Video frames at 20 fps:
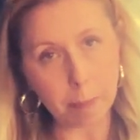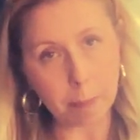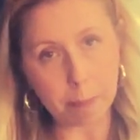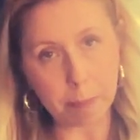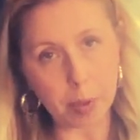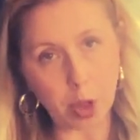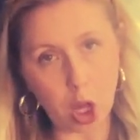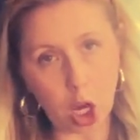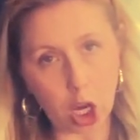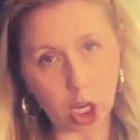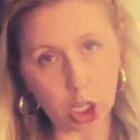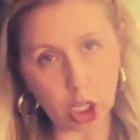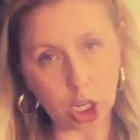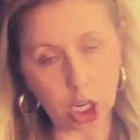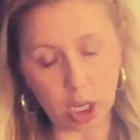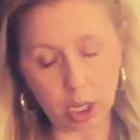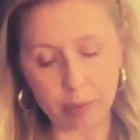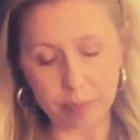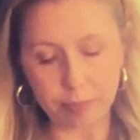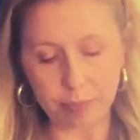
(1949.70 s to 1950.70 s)

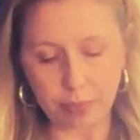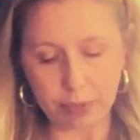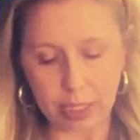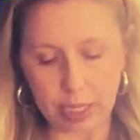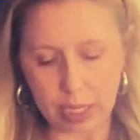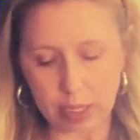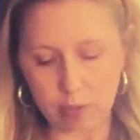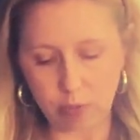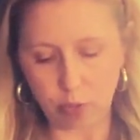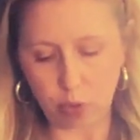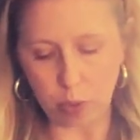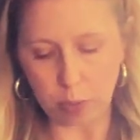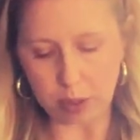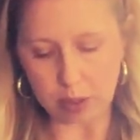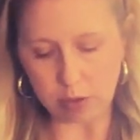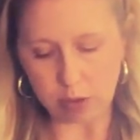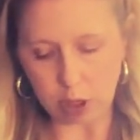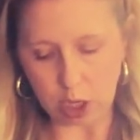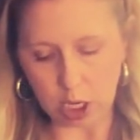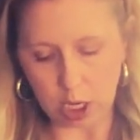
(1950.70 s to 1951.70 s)
blogger,
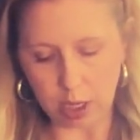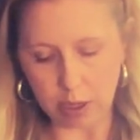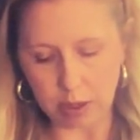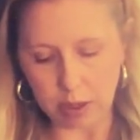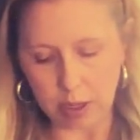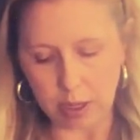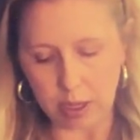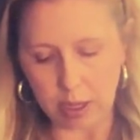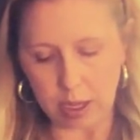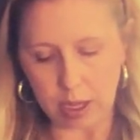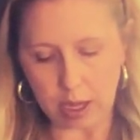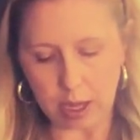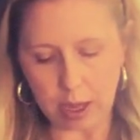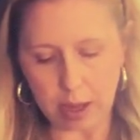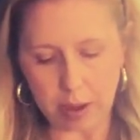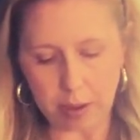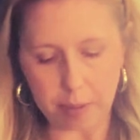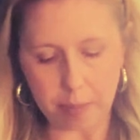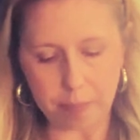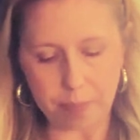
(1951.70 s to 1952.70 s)
influencer,
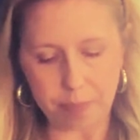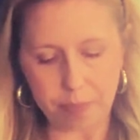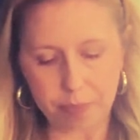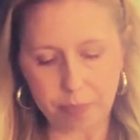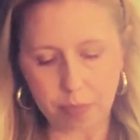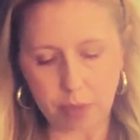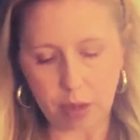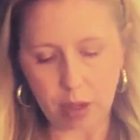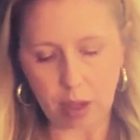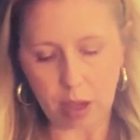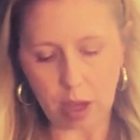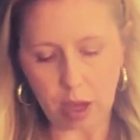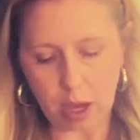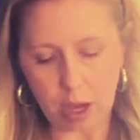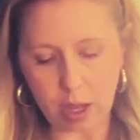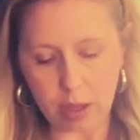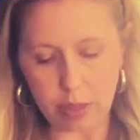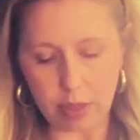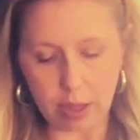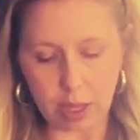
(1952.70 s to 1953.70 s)

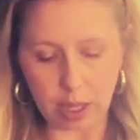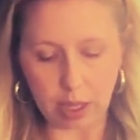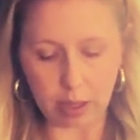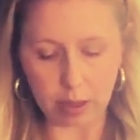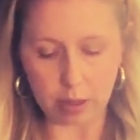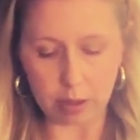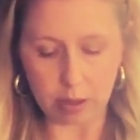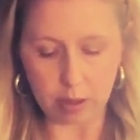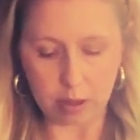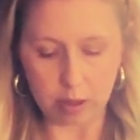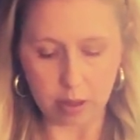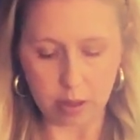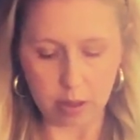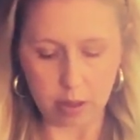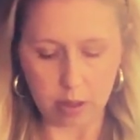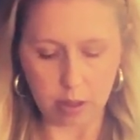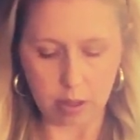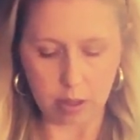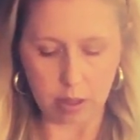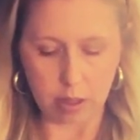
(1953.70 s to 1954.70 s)
I think
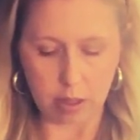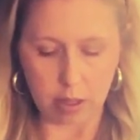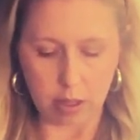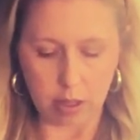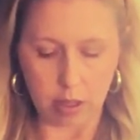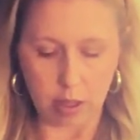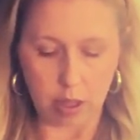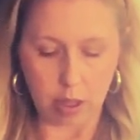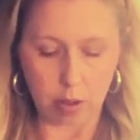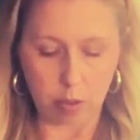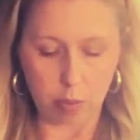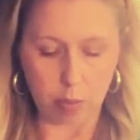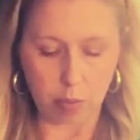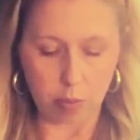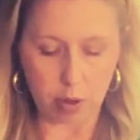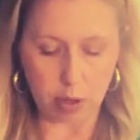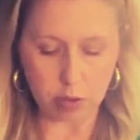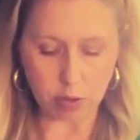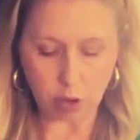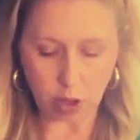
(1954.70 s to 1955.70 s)

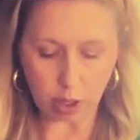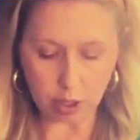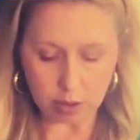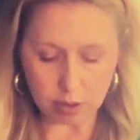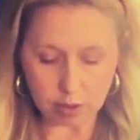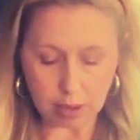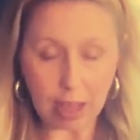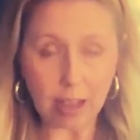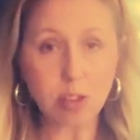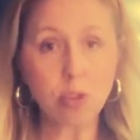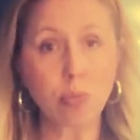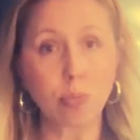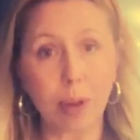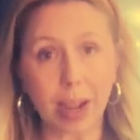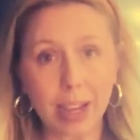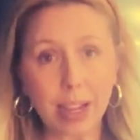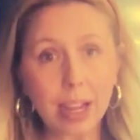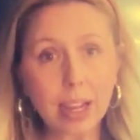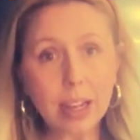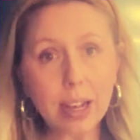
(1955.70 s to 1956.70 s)
as long as that's
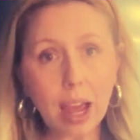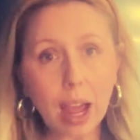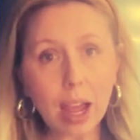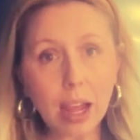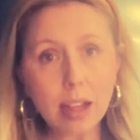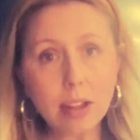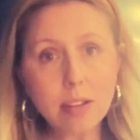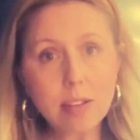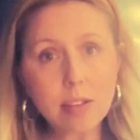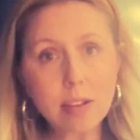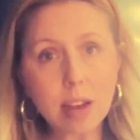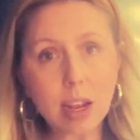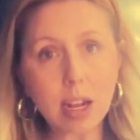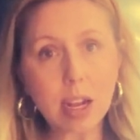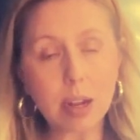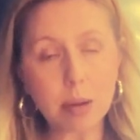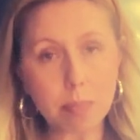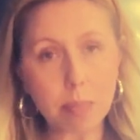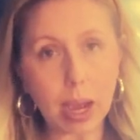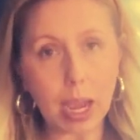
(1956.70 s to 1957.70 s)
recognized and
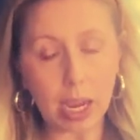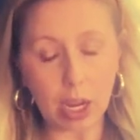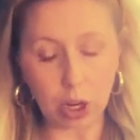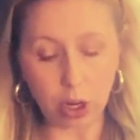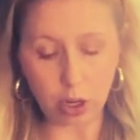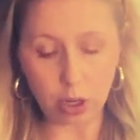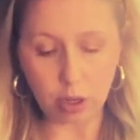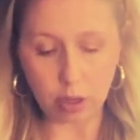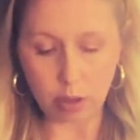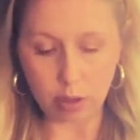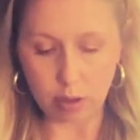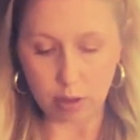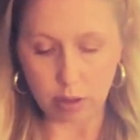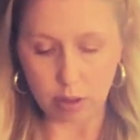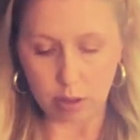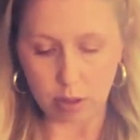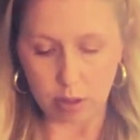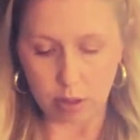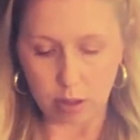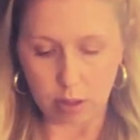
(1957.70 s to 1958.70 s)
admired,
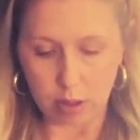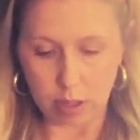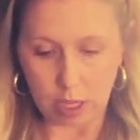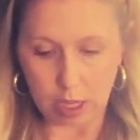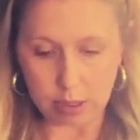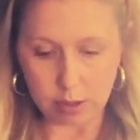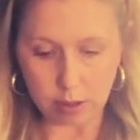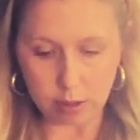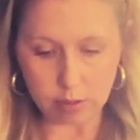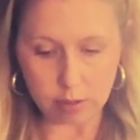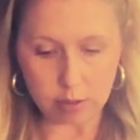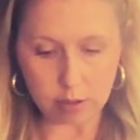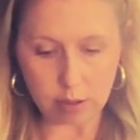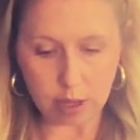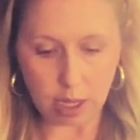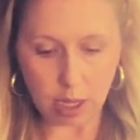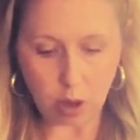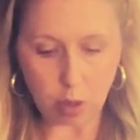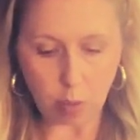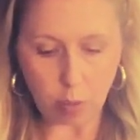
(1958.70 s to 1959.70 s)
it doesn't
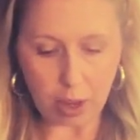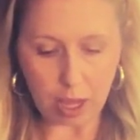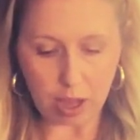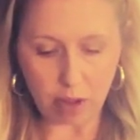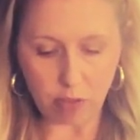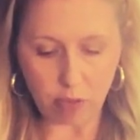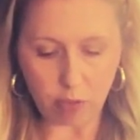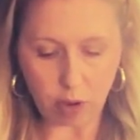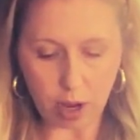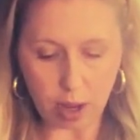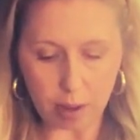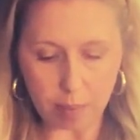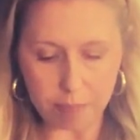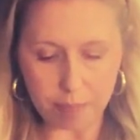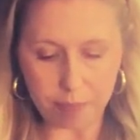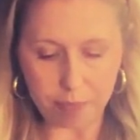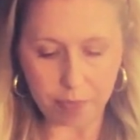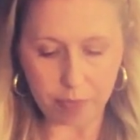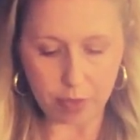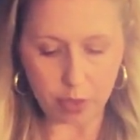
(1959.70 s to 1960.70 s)
take away
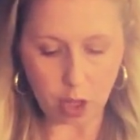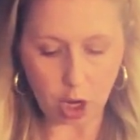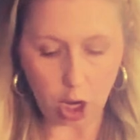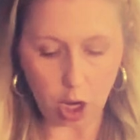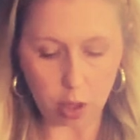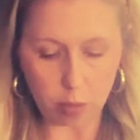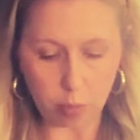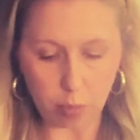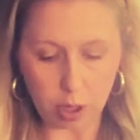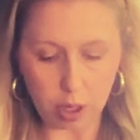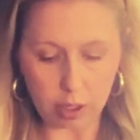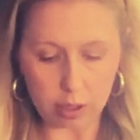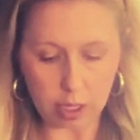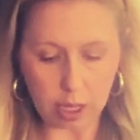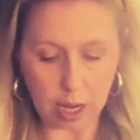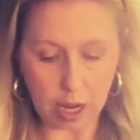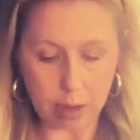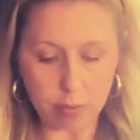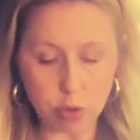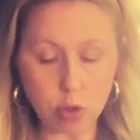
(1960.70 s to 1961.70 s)
from the hard work
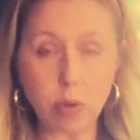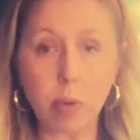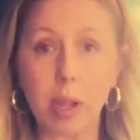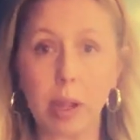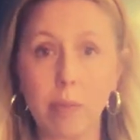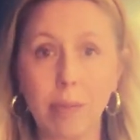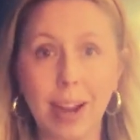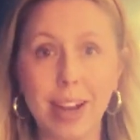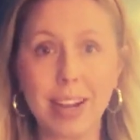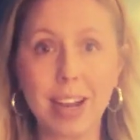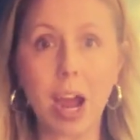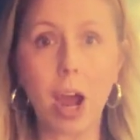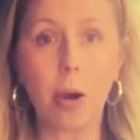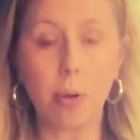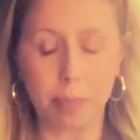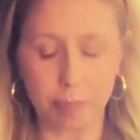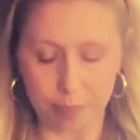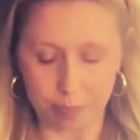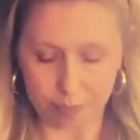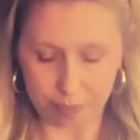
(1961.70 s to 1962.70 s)
that I'm doing right now
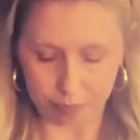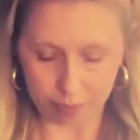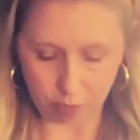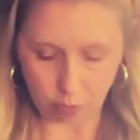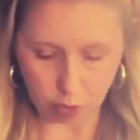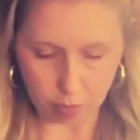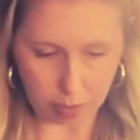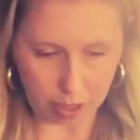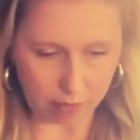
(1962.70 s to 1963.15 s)
for my